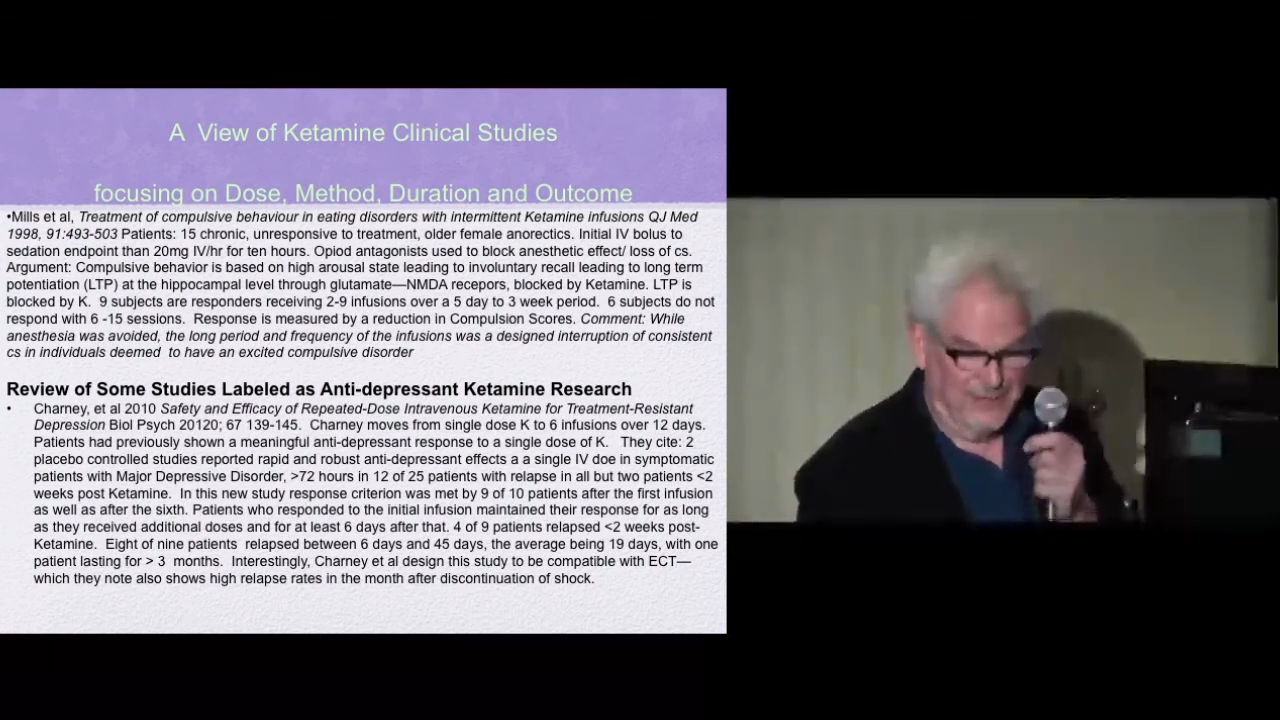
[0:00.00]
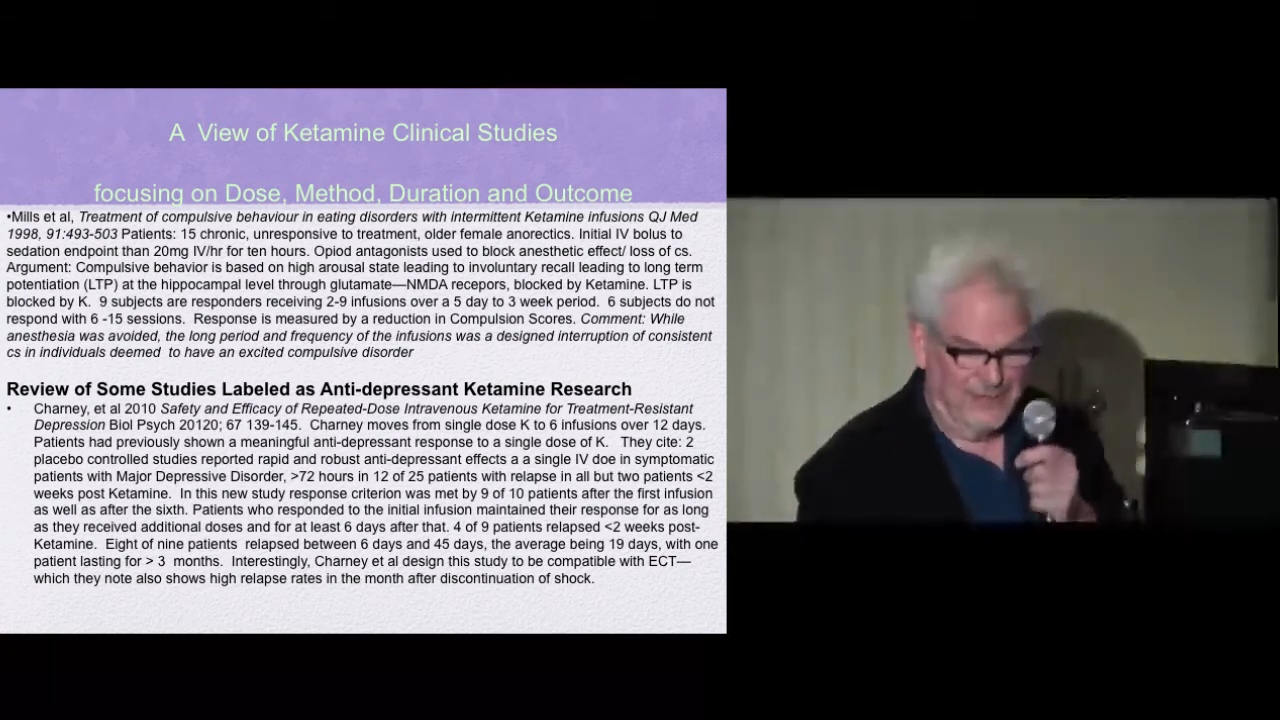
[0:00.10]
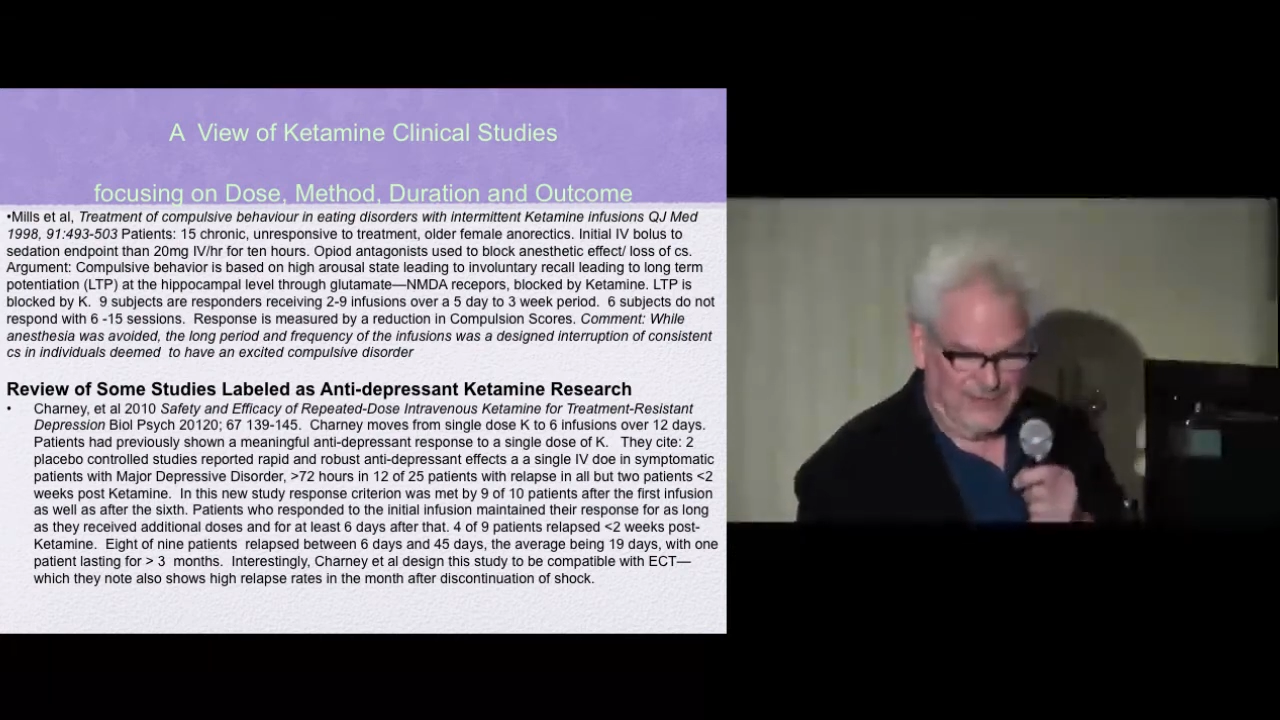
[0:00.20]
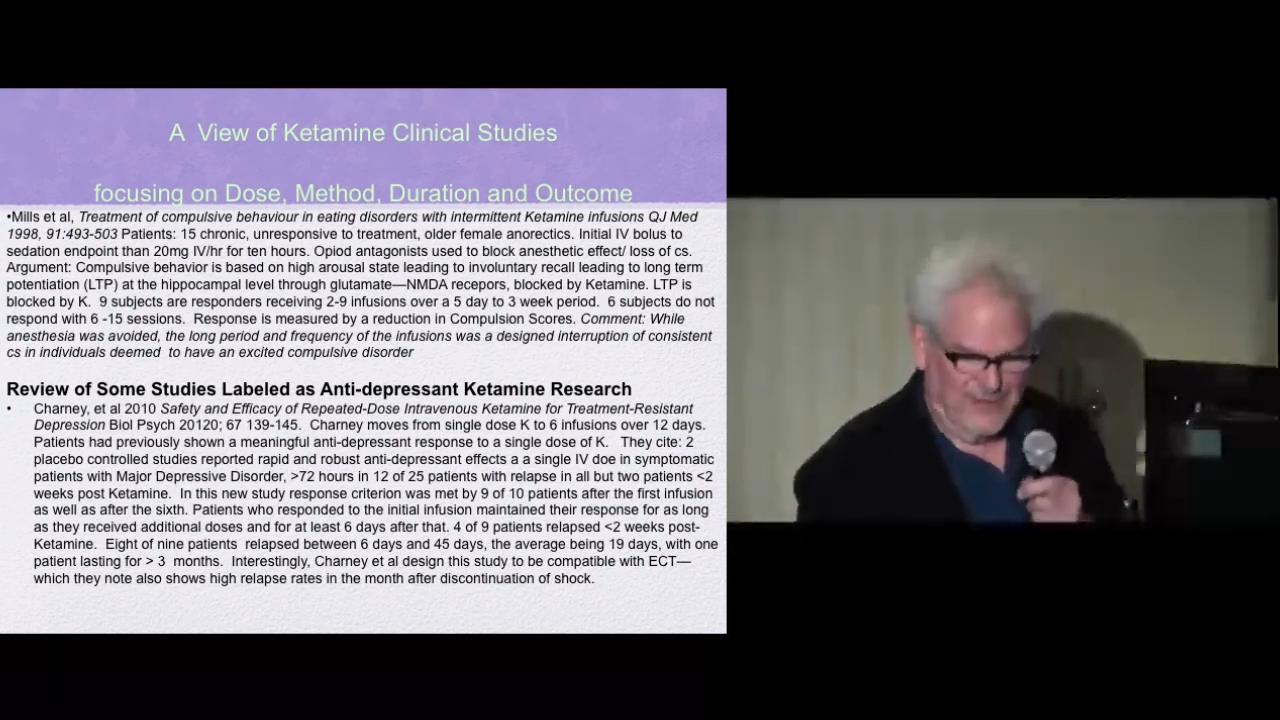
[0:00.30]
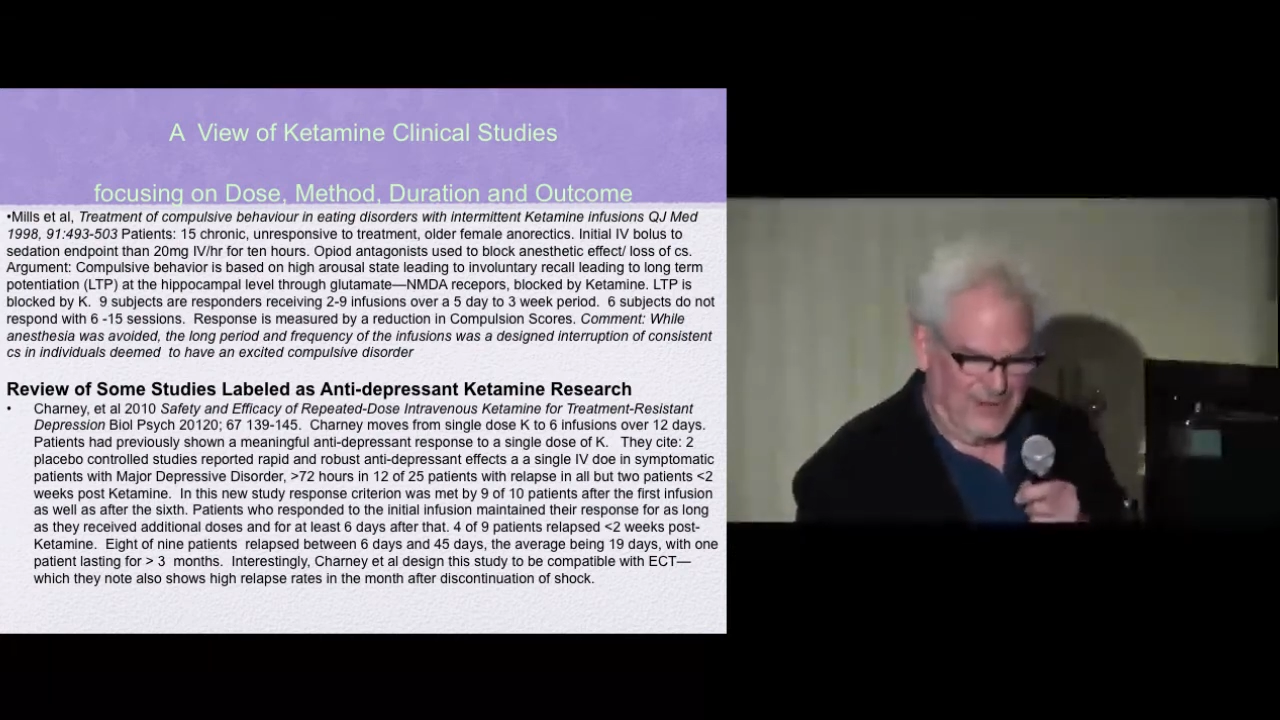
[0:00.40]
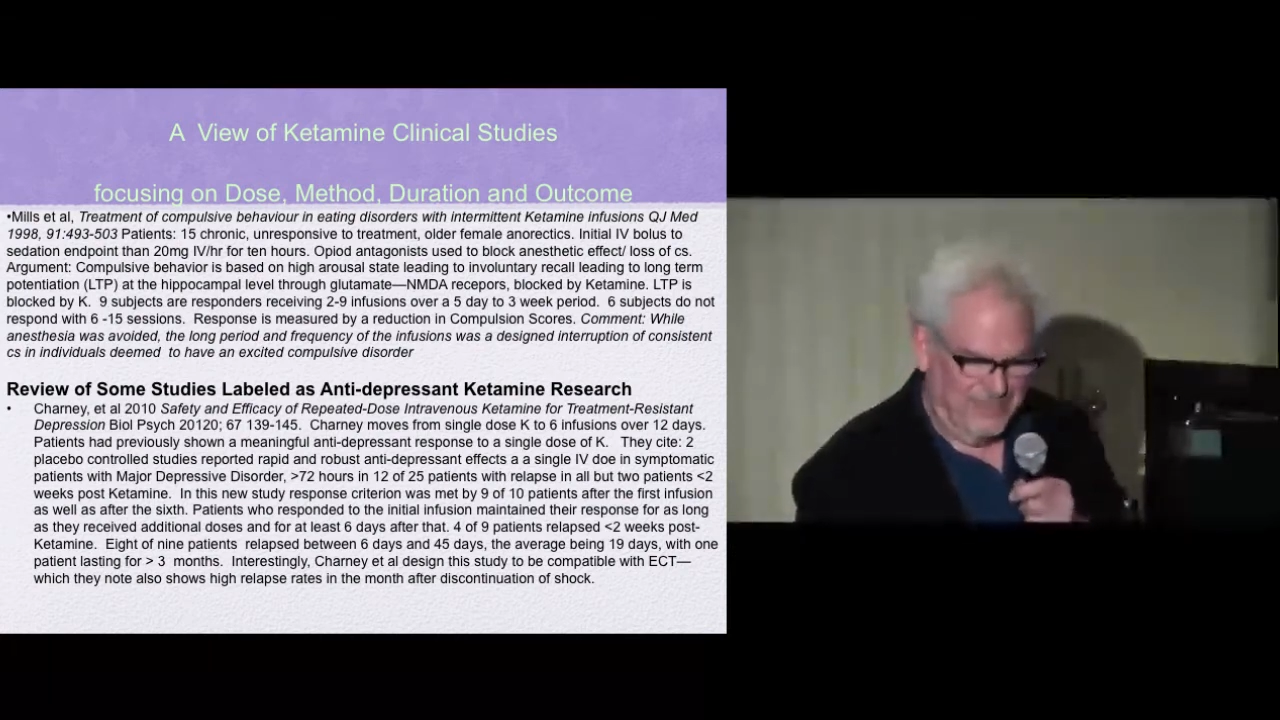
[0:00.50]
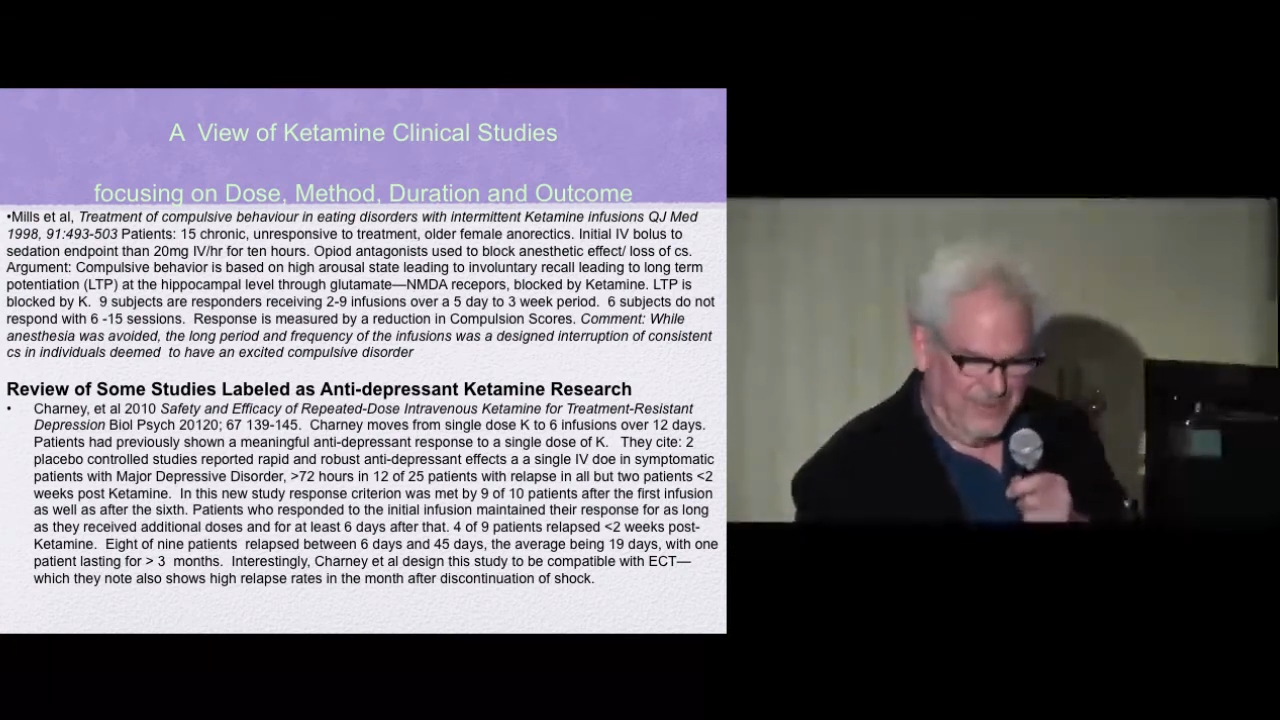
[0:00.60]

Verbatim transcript: at least 9